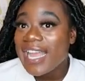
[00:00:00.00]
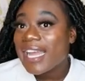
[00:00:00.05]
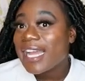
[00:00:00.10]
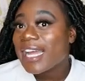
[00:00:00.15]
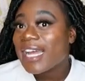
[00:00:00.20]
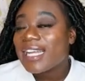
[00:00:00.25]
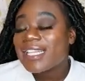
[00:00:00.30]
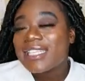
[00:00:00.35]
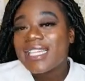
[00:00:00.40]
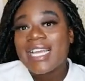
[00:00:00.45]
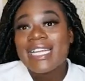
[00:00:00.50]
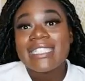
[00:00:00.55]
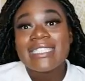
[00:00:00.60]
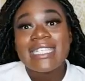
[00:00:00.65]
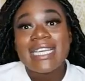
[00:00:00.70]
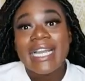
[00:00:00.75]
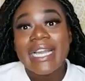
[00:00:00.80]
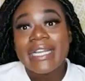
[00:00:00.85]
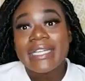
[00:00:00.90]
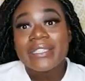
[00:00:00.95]
Got that
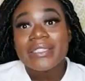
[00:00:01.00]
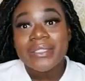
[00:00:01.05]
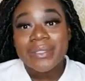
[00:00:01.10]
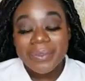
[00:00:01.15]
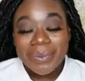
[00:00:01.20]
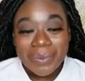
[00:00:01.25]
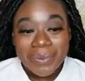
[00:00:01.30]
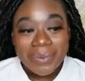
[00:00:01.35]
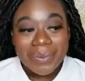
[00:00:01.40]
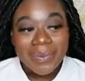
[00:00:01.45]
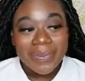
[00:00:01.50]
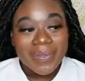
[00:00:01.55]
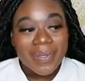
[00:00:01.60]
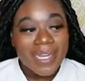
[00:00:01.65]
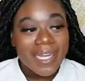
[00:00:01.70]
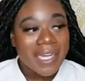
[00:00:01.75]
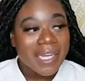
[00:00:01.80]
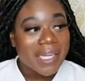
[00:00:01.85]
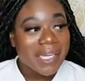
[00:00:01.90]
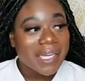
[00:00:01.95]
tattoo.
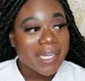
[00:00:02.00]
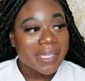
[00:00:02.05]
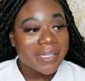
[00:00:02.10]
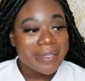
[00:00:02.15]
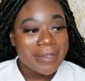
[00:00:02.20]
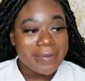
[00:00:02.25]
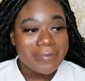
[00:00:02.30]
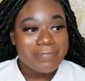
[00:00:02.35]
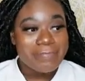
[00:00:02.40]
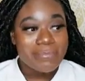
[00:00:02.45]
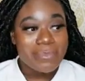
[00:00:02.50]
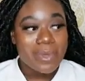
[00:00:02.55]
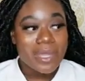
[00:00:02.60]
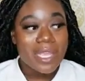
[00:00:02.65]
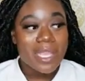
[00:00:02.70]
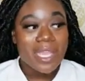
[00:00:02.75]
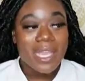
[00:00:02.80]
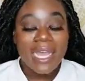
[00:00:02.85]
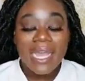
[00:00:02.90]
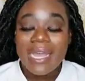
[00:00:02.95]

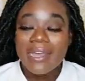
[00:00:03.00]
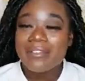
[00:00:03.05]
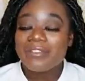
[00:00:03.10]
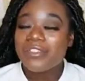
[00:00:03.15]
Yeah,